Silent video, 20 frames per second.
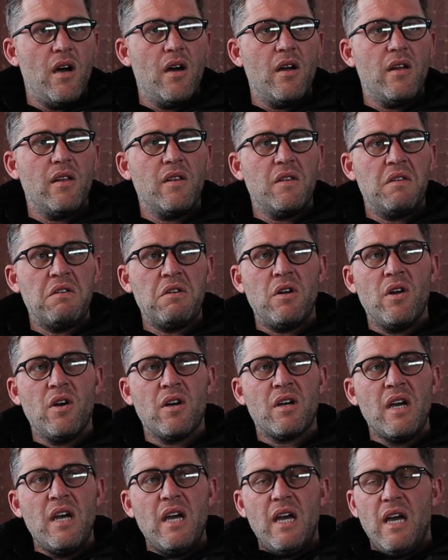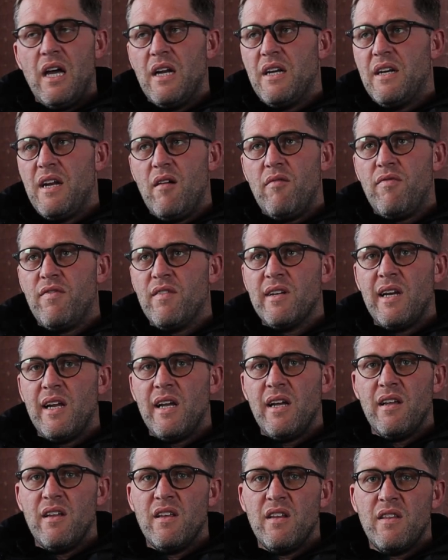No, look, it
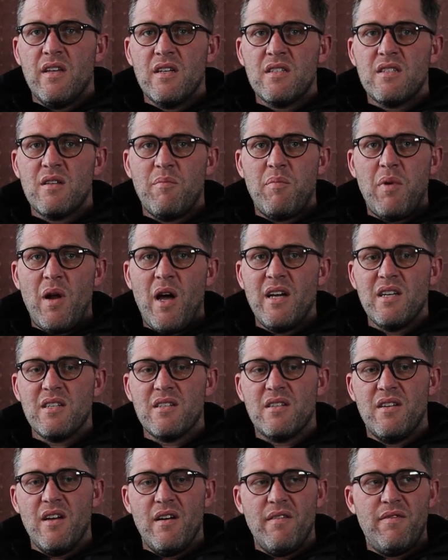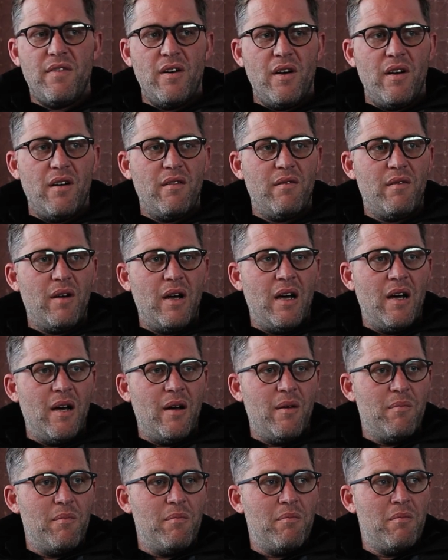definitely, the suppliers differ.
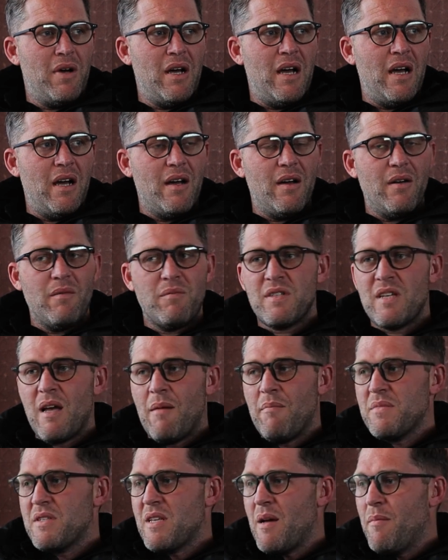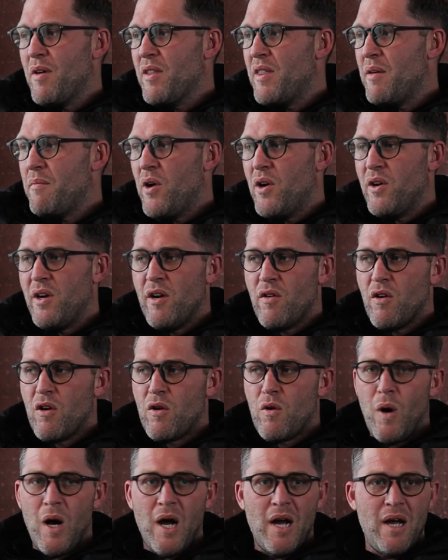Some of them only
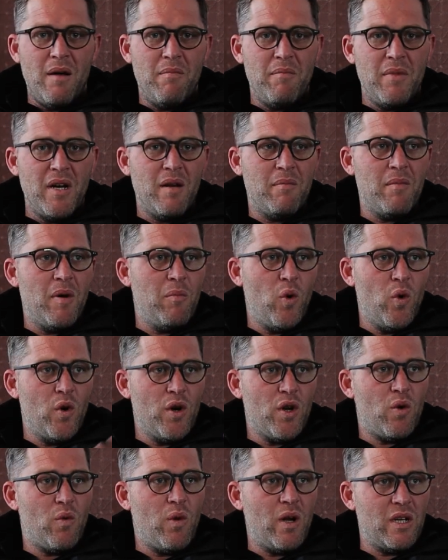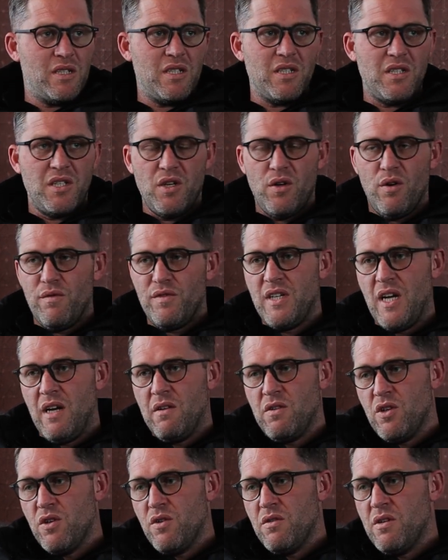require a minimum order quantity of
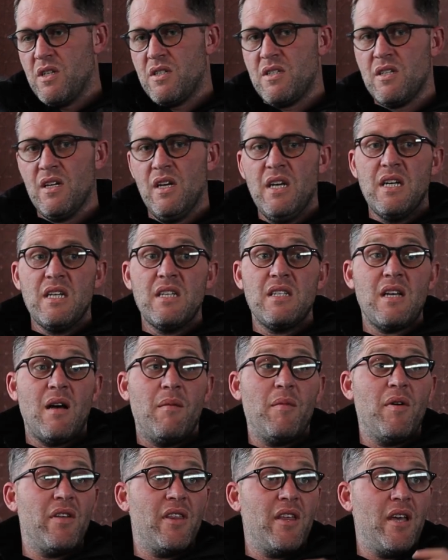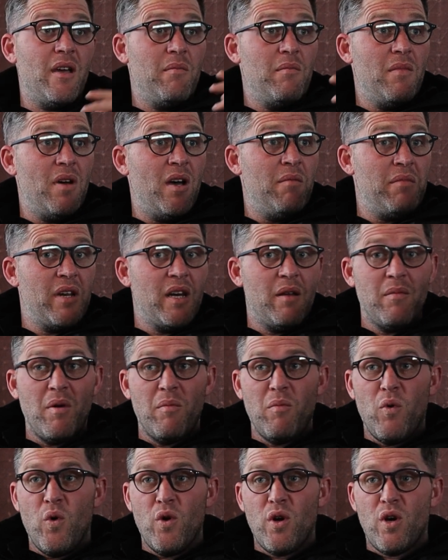10 units. Some of them a
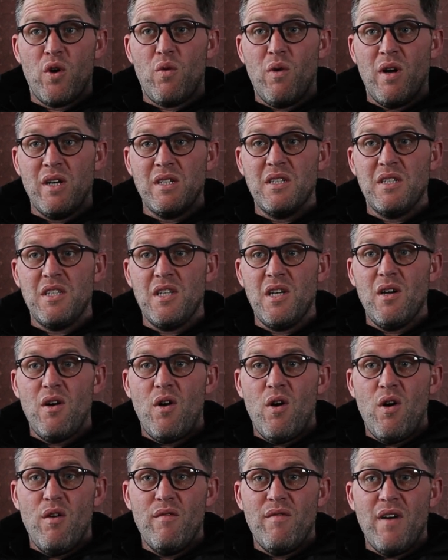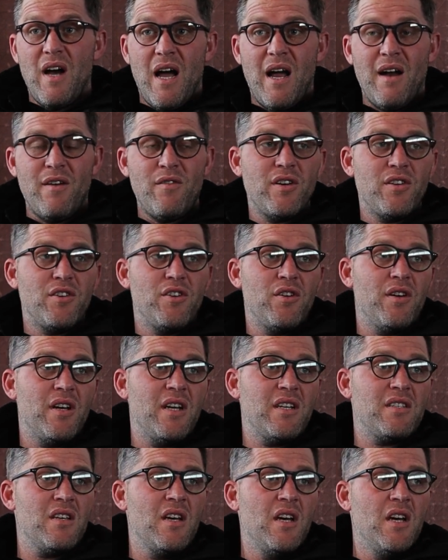minimum order quantity of 100
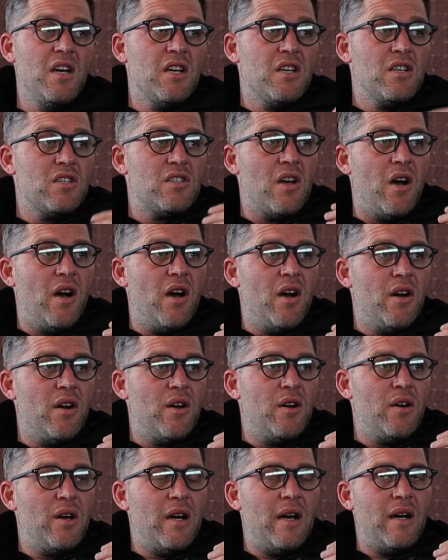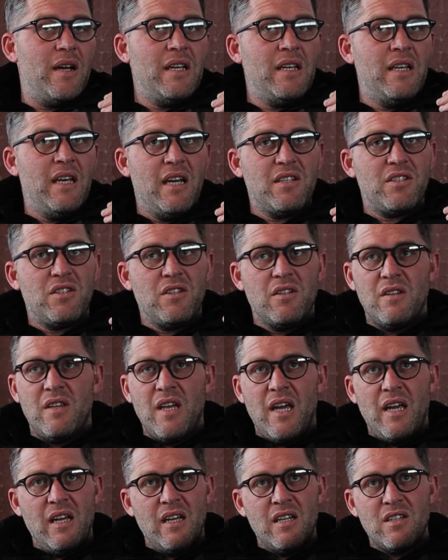units. So yes,
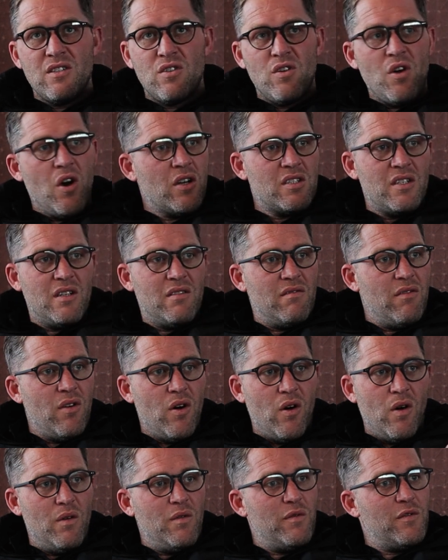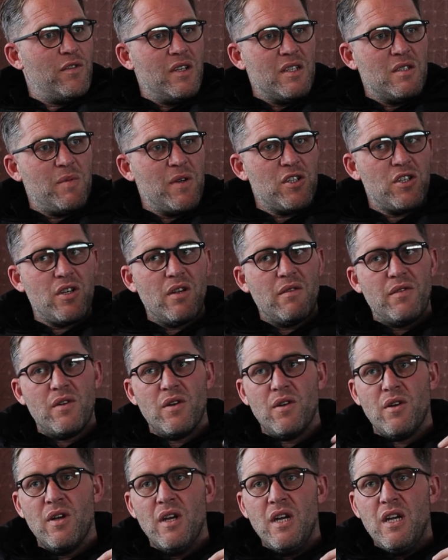there is knocks involved, especially if
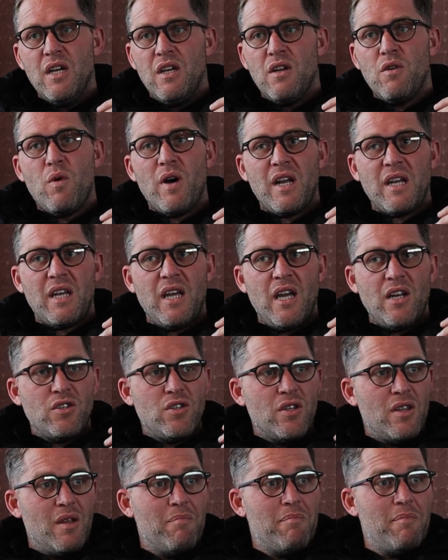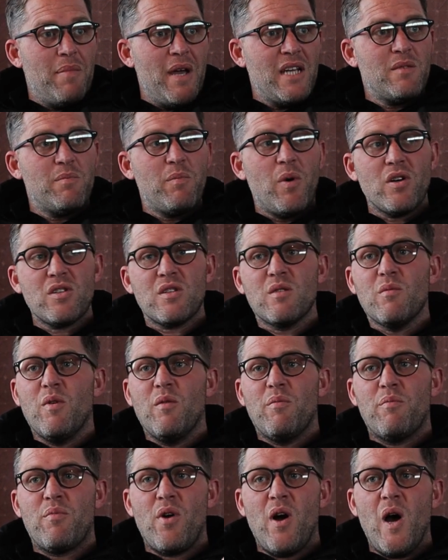you want to get to the best
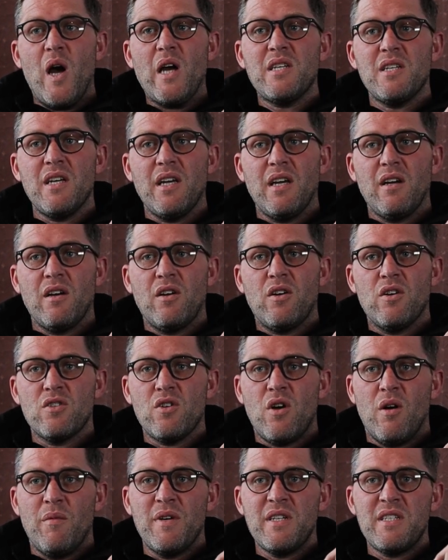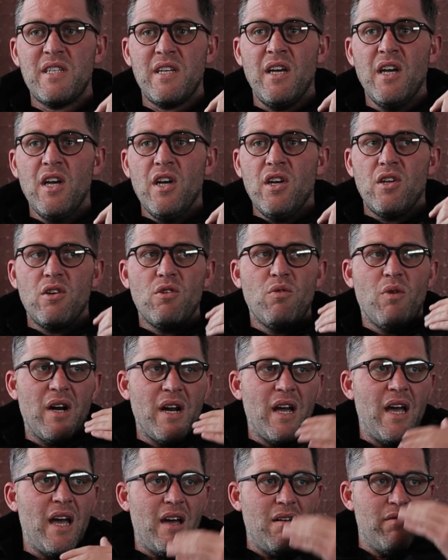possible pricing, because obviously you
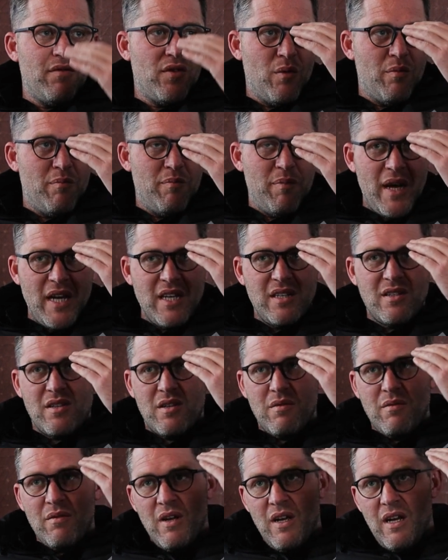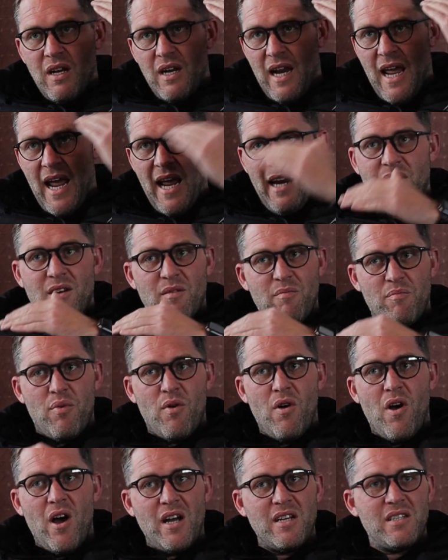want to have your best landed
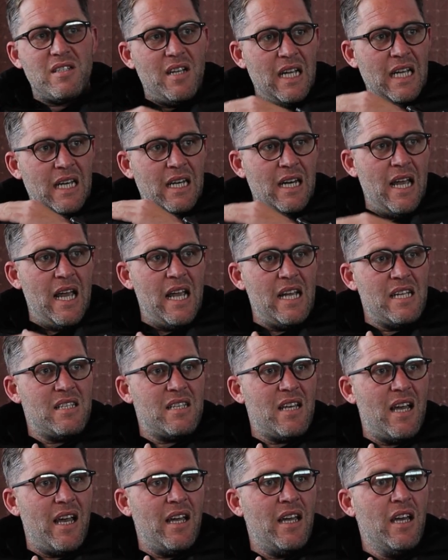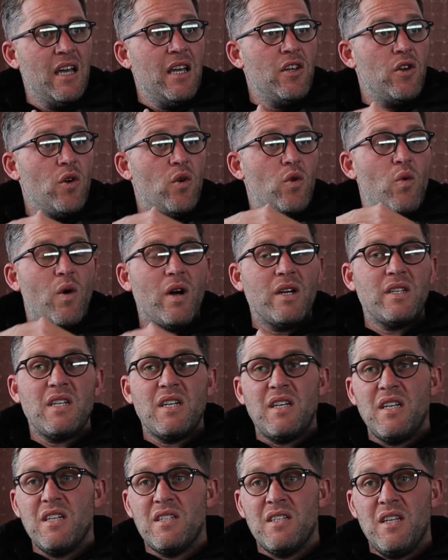price in SA. Your
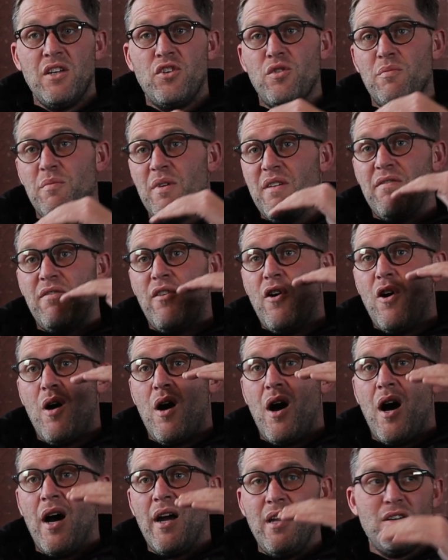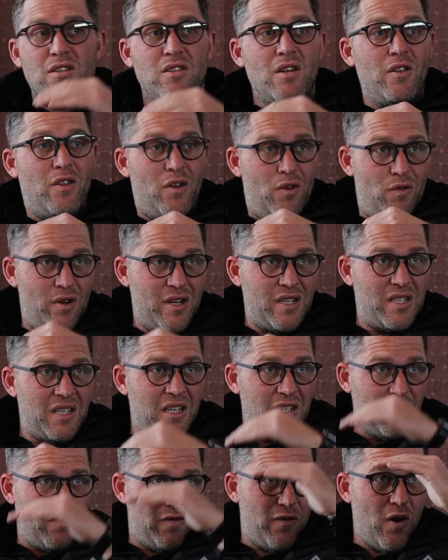quantities need to be far higher, so the
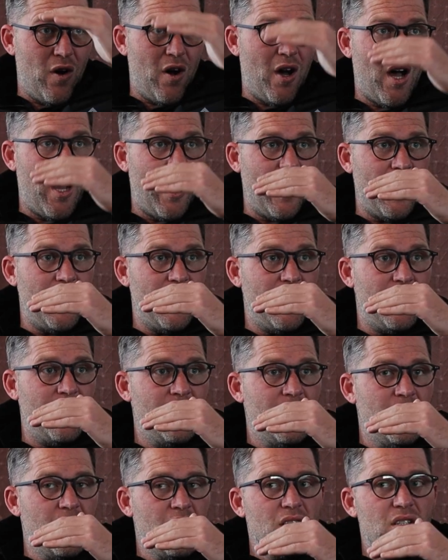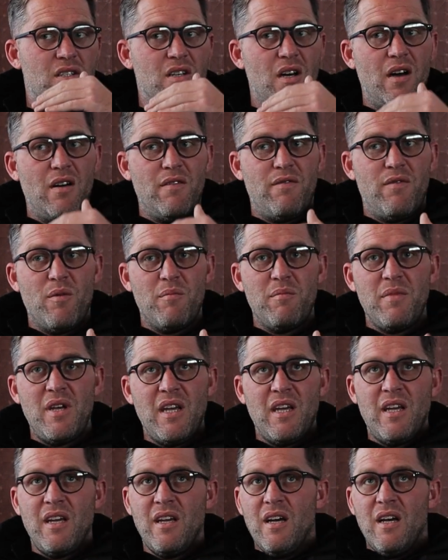risk is far higher. So for
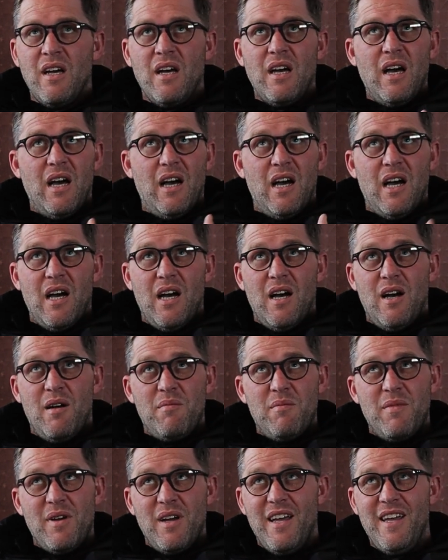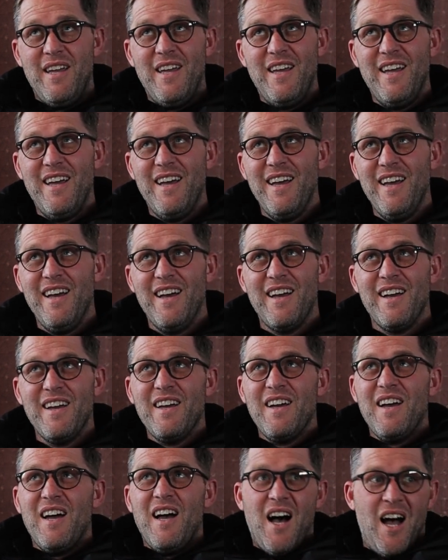me, I
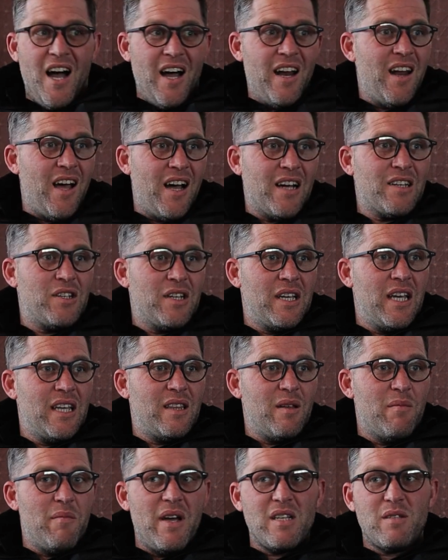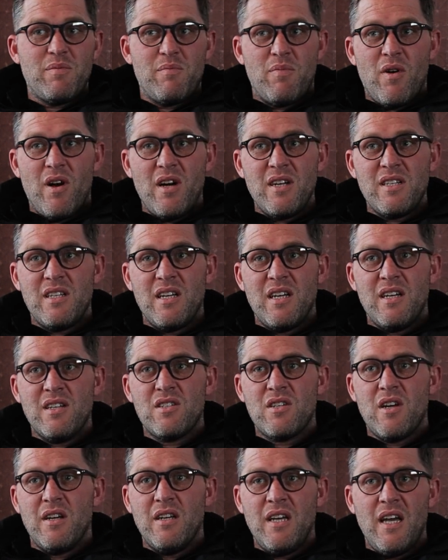like to get the best pricing.
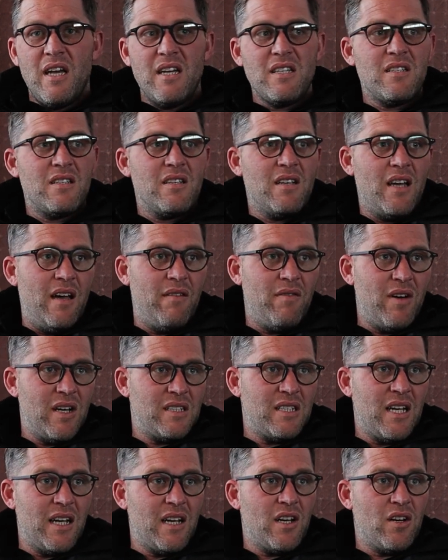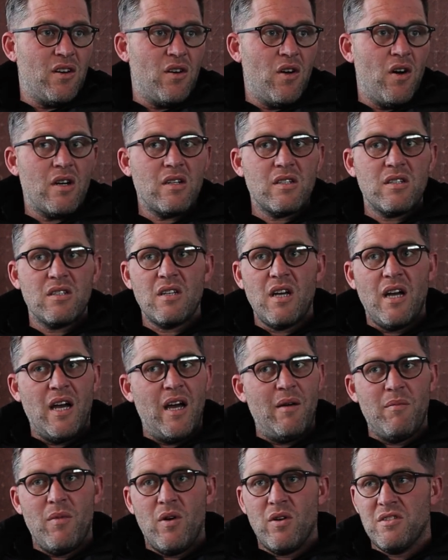So yes, have I taken knocks
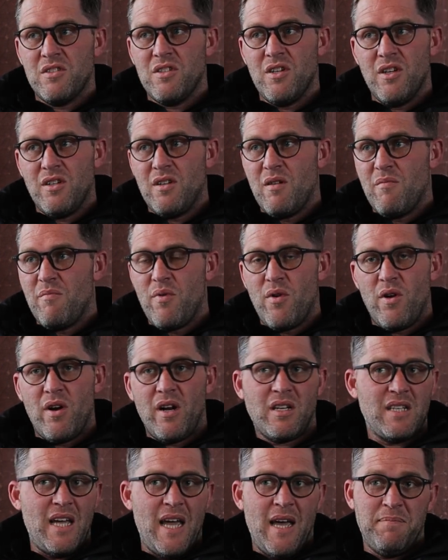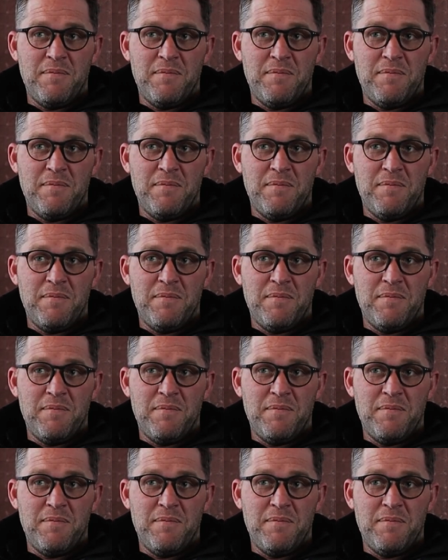on certain products?